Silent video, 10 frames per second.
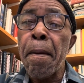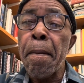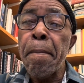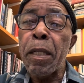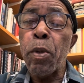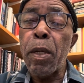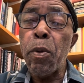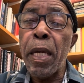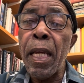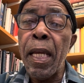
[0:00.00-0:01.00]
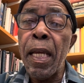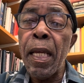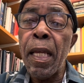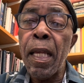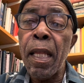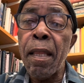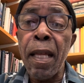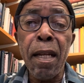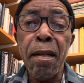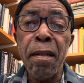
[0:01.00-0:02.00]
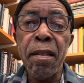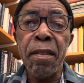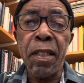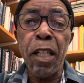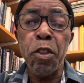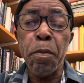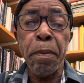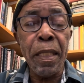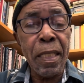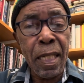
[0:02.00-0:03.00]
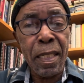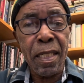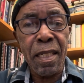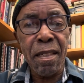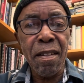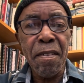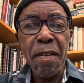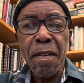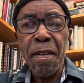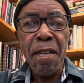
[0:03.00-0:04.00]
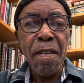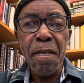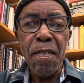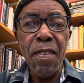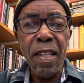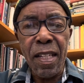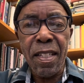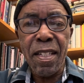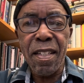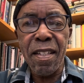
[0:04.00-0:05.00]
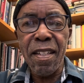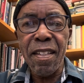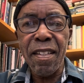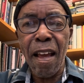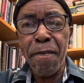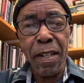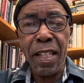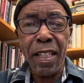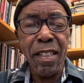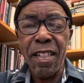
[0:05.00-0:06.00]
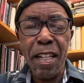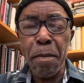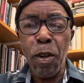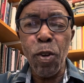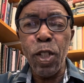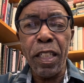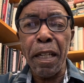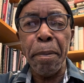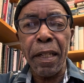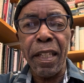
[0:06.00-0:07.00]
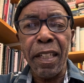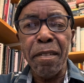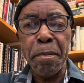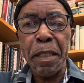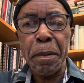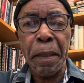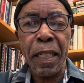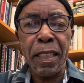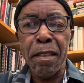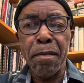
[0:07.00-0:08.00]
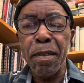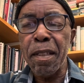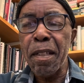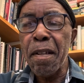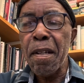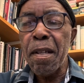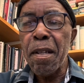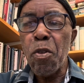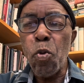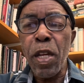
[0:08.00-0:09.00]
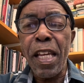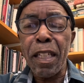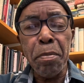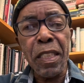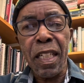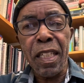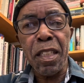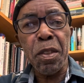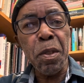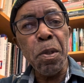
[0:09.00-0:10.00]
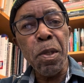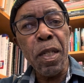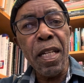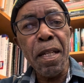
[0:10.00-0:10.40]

But when we then try to present this African, let me call it African perspective, we get misunderstood.